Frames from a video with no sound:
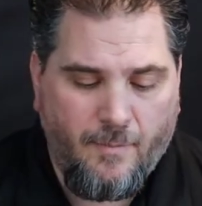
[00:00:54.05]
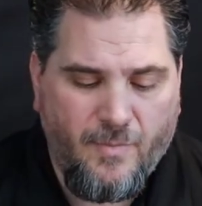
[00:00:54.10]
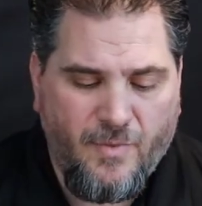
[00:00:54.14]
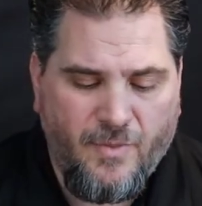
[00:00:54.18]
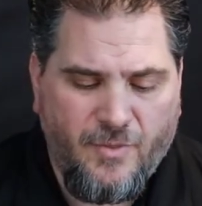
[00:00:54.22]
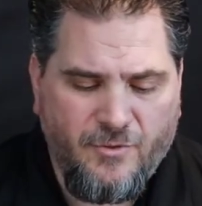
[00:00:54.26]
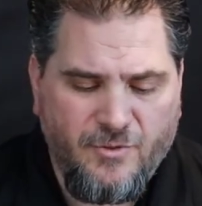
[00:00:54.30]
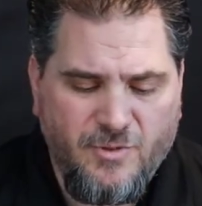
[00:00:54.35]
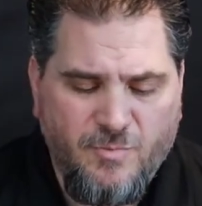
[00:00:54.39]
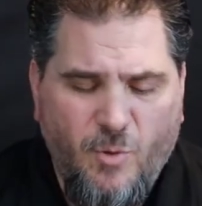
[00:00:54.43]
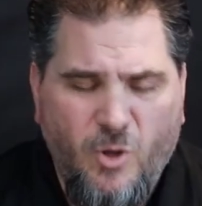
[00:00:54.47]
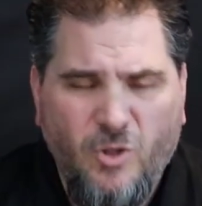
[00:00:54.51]

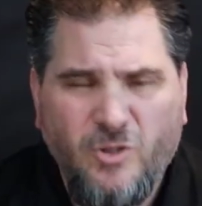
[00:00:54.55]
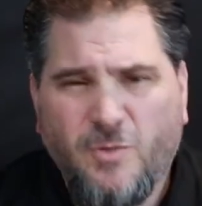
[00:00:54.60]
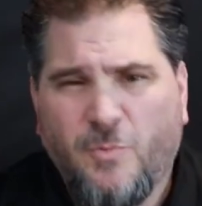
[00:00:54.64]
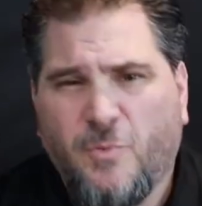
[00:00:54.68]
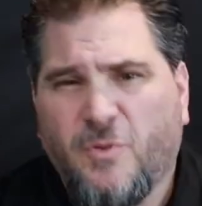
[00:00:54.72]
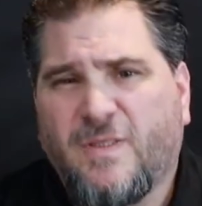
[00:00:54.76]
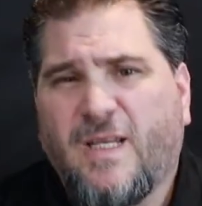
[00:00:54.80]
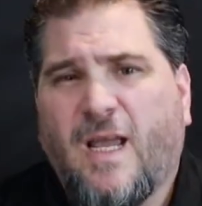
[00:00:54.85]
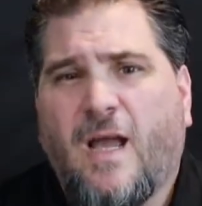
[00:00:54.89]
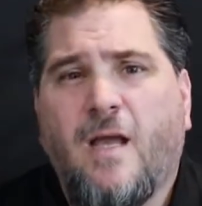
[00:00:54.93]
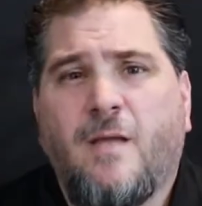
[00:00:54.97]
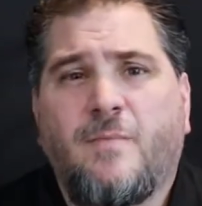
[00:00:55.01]
There's
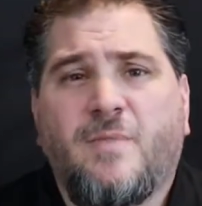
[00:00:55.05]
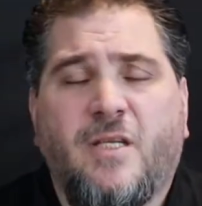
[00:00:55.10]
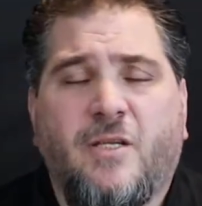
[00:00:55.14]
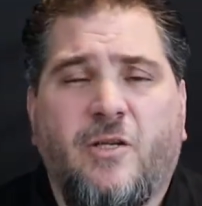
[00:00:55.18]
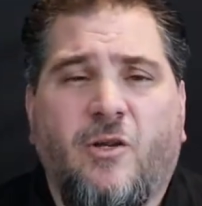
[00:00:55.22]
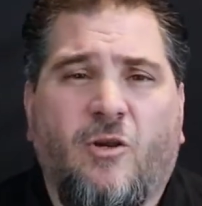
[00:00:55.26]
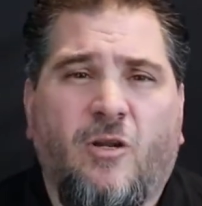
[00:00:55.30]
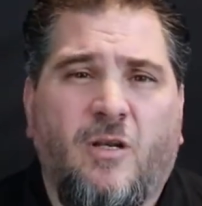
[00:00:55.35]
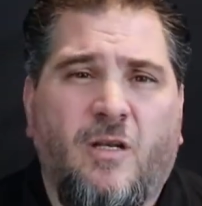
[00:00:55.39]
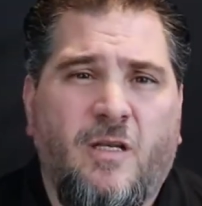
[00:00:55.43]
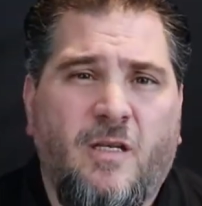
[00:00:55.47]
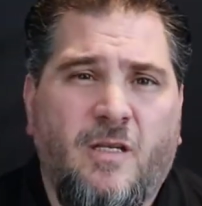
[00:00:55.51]
multiple times that
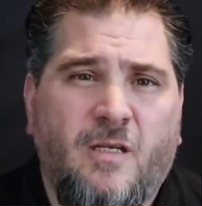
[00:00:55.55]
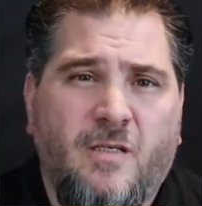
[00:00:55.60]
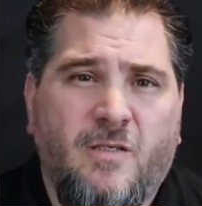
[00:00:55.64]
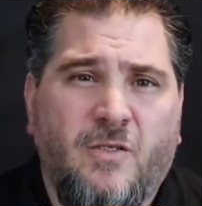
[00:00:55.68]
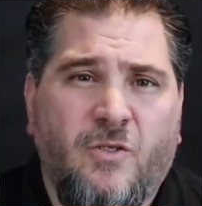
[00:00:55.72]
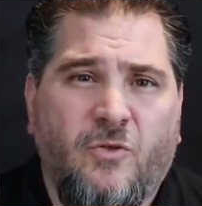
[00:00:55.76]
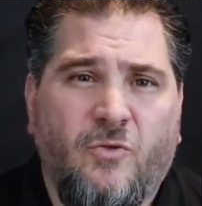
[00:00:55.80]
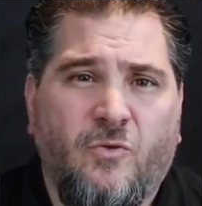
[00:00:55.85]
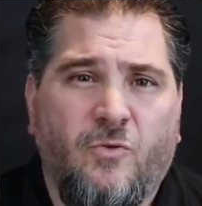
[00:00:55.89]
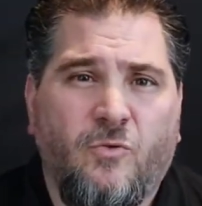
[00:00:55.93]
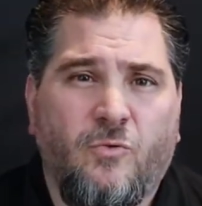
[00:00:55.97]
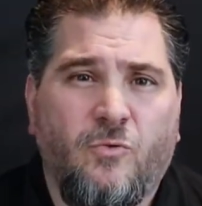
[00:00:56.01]
you're going to need
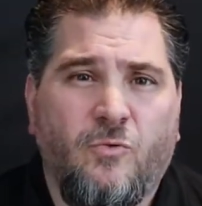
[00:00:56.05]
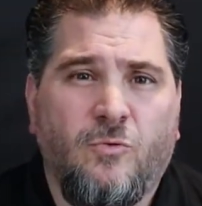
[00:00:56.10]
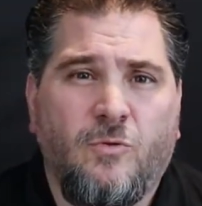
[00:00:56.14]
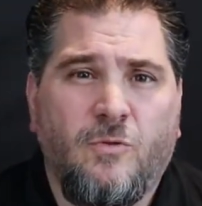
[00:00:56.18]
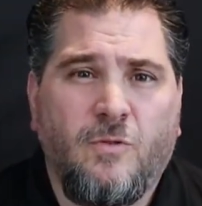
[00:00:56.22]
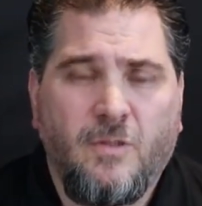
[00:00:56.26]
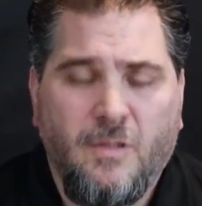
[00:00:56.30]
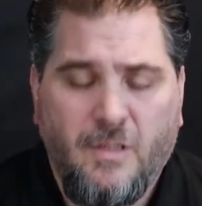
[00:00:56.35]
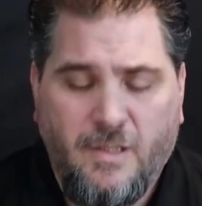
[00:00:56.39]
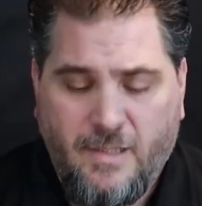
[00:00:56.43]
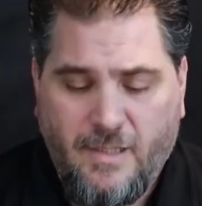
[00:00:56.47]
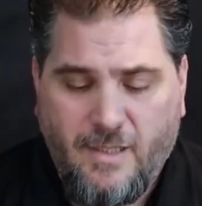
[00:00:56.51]
to
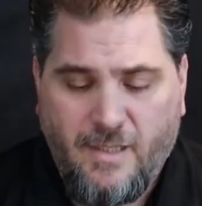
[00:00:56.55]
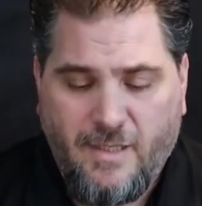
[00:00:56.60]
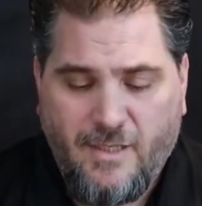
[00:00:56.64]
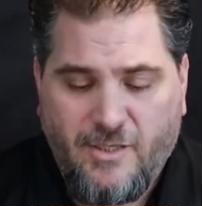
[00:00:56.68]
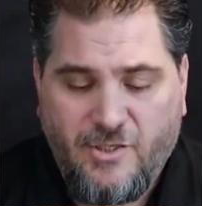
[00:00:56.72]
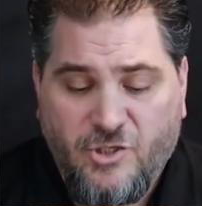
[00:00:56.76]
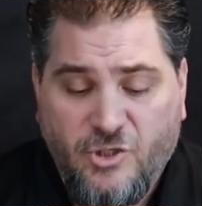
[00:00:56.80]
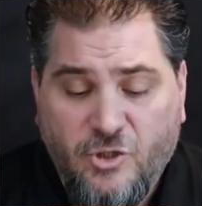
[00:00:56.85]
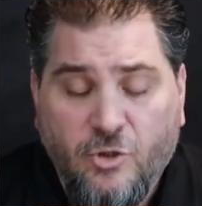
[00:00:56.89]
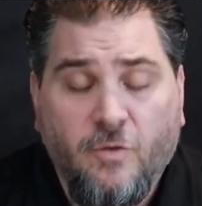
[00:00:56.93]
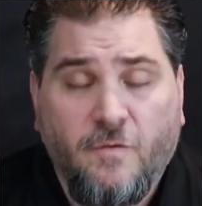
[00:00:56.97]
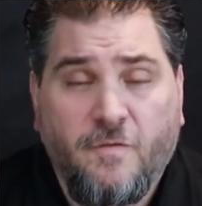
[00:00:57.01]

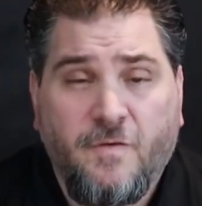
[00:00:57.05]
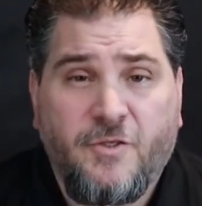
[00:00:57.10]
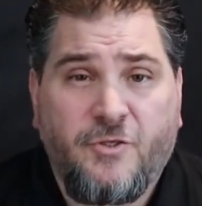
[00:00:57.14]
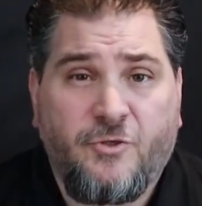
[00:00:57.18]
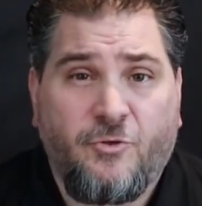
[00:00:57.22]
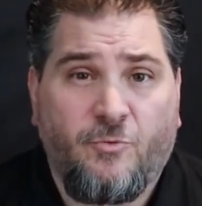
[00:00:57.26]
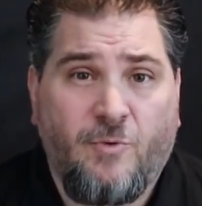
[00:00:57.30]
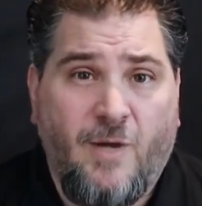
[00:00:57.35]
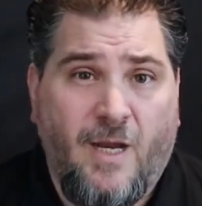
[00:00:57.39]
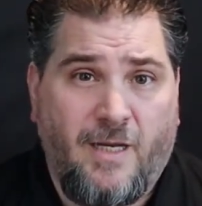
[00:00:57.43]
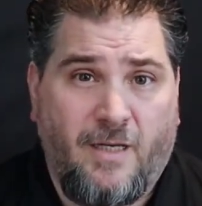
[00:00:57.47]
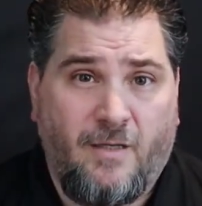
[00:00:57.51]
service
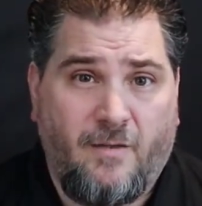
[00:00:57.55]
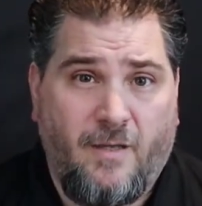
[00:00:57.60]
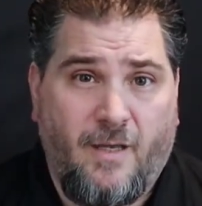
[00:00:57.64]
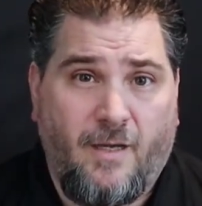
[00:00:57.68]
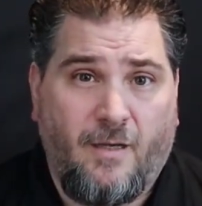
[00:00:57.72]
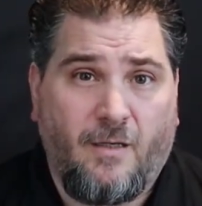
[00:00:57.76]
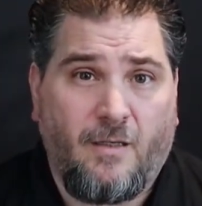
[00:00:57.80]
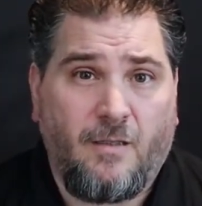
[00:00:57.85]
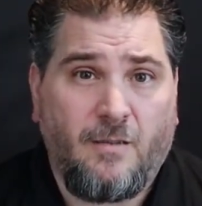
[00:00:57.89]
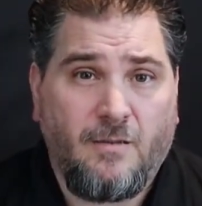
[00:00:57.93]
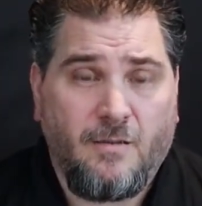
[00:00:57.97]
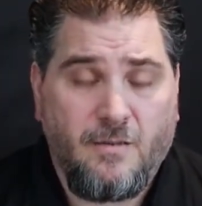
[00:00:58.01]
your
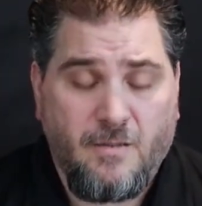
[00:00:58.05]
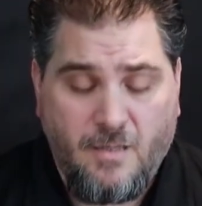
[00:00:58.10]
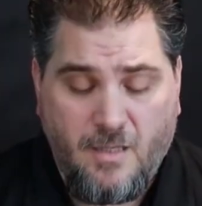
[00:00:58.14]
regulator.